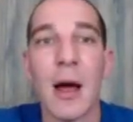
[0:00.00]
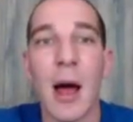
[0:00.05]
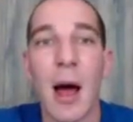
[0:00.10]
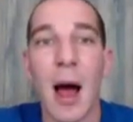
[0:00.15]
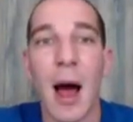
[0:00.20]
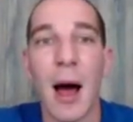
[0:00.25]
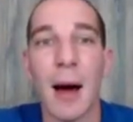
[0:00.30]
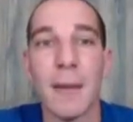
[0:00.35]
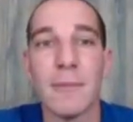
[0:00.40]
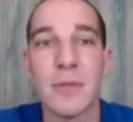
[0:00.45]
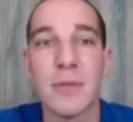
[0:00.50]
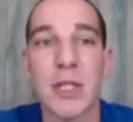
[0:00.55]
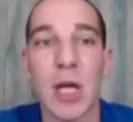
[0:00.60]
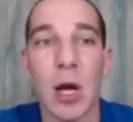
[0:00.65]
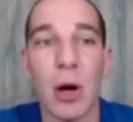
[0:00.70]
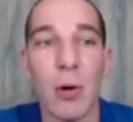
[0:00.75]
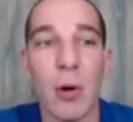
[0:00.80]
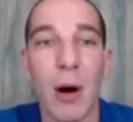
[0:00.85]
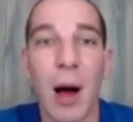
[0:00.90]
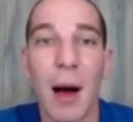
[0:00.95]
Um,
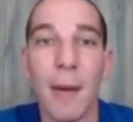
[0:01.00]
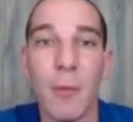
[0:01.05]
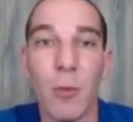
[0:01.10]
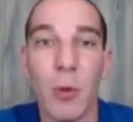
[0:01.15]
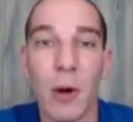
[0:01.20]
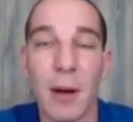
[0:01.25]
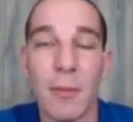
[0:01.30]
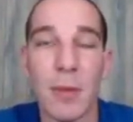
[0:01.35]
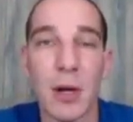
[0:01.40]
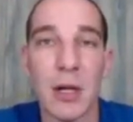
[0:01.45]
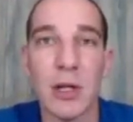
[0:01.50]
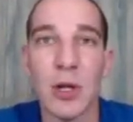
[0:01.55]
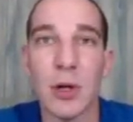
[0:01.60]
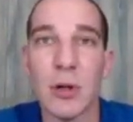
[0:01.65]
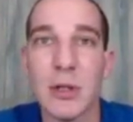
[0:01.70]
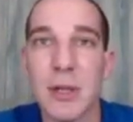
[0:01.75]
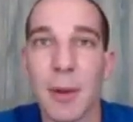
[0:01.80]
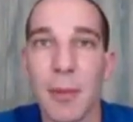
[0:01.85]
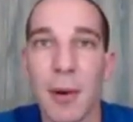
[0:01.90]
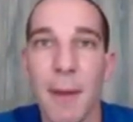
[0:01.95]
so um, what I'm going to
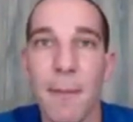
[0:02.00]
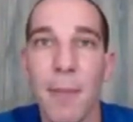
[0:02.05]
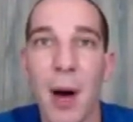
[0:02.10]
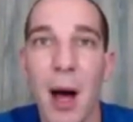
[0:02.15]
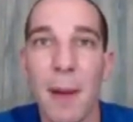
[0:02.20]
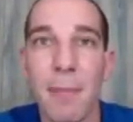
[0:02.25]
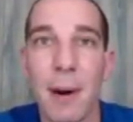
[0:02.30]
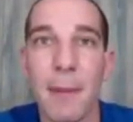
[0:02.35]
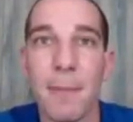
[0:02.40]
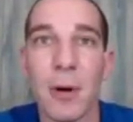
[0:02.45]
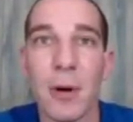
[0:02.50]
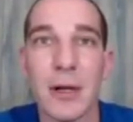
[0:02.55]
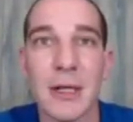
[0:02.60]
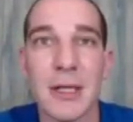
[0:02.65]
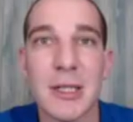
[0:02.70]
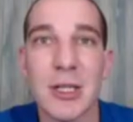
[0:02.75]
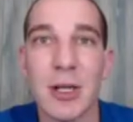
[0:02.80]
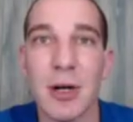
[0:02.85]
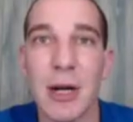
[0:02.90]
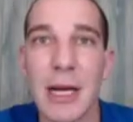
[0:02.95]
do is I'm going to pop up on the
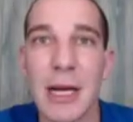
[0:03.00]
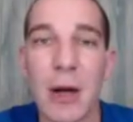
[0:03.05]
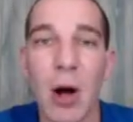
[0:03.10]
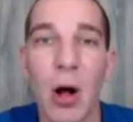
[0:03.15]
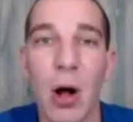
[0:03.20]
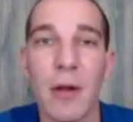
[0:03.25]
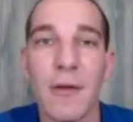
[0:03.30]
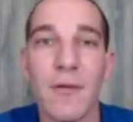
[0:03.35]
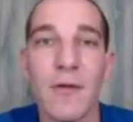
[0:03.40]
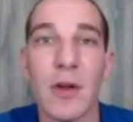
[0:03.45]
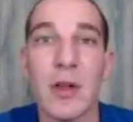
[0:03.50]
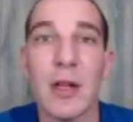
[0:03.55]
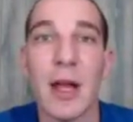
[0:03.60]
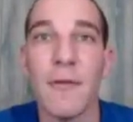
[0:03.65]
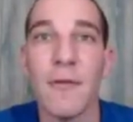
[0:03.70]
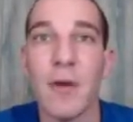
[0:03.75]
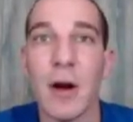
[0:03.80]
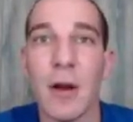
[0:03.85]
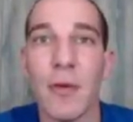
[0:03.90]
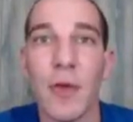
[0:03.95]
screen all of the
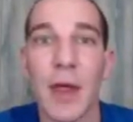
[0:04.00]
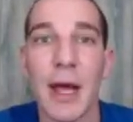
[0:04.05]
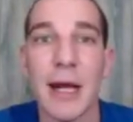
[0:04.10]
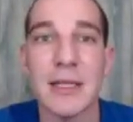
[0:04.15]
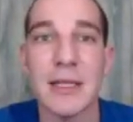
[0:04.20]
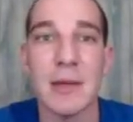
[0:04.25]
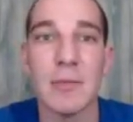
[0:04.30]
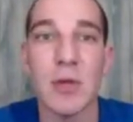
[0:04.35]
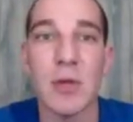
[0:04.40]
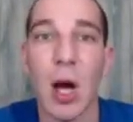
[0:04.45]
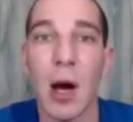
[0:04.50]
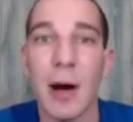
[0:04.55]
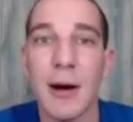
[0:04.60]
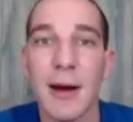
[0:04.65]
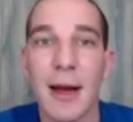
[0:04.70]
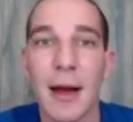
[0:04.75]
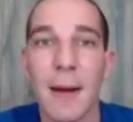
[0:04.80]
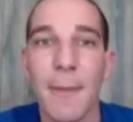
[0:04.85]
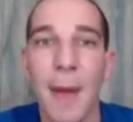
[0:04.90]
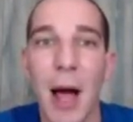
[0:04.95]
different things I'm
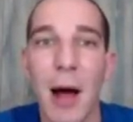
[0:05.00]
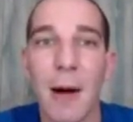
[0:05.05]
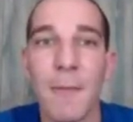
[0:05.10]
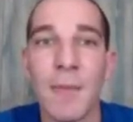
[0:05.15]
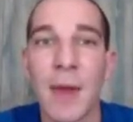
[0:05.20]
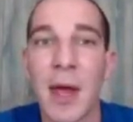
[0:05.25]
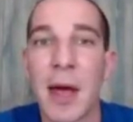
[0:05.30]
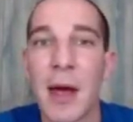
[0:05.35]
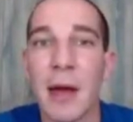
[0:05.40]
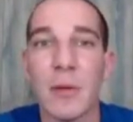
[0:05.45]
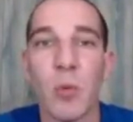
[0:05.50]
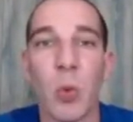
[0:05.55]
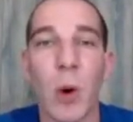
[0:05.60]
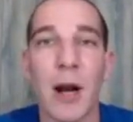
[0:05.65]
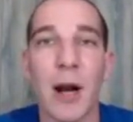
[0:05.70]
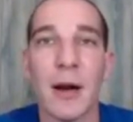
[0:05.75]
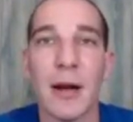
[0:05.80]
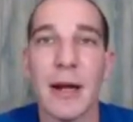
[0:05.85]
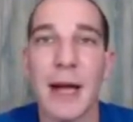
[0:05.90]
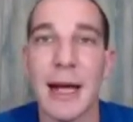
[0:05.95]
talking about,
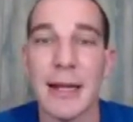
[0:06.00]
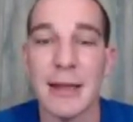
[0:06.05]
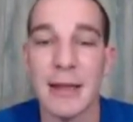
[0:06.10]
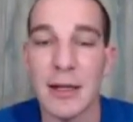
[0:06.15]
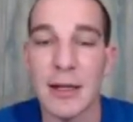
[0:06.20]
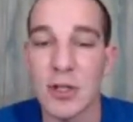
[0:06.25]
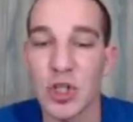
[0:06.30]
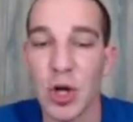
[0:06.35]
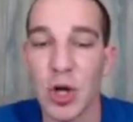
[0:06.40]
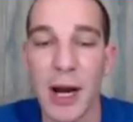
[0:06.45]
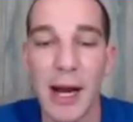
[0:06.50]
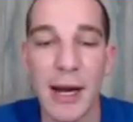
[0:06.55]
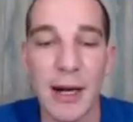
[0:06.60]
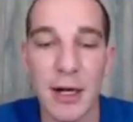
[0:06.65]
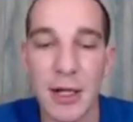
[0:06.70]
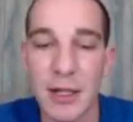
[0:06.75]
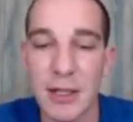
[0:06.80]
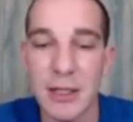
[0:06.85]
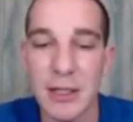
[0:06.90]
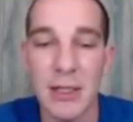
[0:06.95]
where to get the
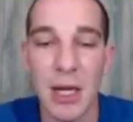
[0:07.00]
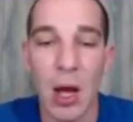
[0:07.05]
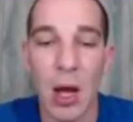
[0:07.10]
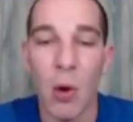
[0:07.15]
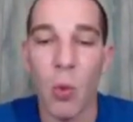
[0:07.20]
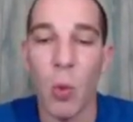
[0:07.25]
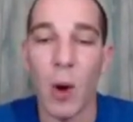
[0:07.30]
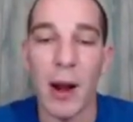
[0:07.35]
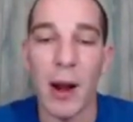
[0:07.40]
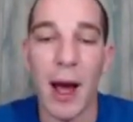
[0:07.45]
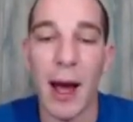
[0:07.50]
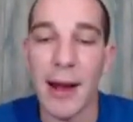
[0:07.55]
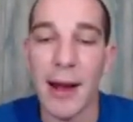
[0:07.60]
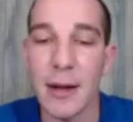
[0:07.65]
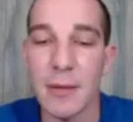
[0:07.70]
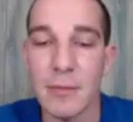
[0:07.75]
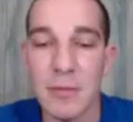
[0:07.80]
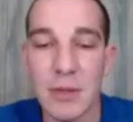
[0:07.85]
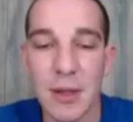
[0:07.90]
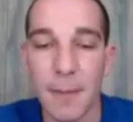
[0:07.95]
trainers, what
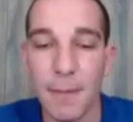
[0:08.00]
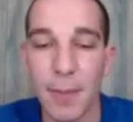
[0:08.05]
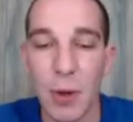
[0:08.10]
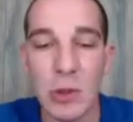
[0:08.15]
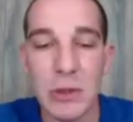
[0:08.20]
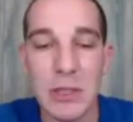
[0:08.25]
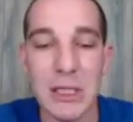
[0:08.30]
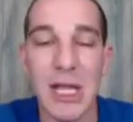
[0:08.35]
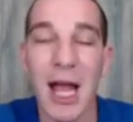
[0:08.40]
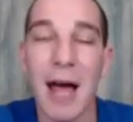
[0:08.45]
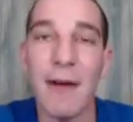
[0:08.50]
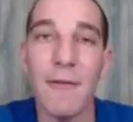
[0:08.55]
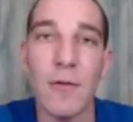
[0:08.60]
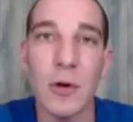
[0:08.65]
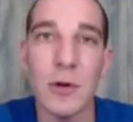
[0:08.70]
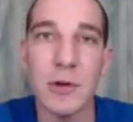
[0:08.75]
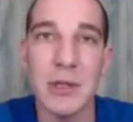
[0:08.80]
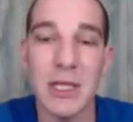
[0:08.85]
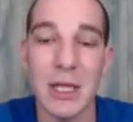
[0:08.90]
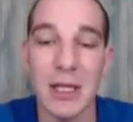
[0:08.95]
items to boost
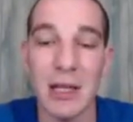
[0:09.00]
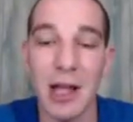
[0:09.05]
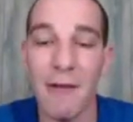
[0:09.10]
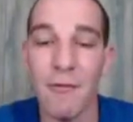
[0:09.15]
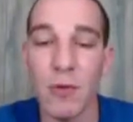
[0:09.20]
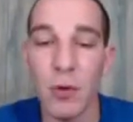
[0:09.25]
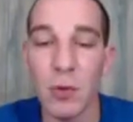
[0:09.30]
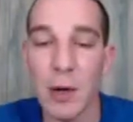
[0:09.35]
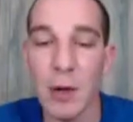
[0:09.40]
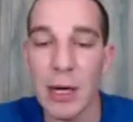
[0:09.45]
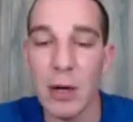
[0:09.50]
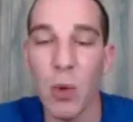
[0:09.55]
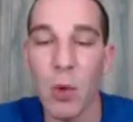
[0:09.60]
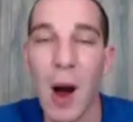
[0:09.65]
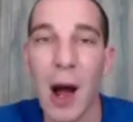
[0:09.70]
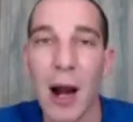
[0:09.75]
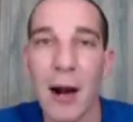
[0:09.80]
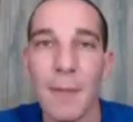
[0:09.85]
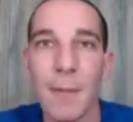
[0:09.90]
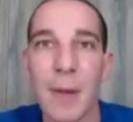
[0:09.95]
levels, the level
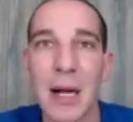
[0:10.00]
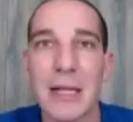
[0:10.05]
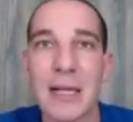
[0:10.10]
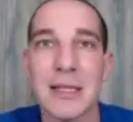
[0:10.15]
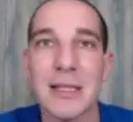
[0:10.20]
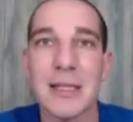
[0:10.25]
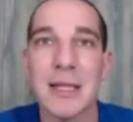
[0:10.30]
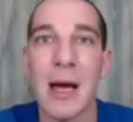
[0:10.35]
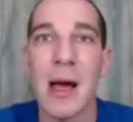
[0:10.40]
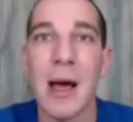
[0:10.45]
requirements,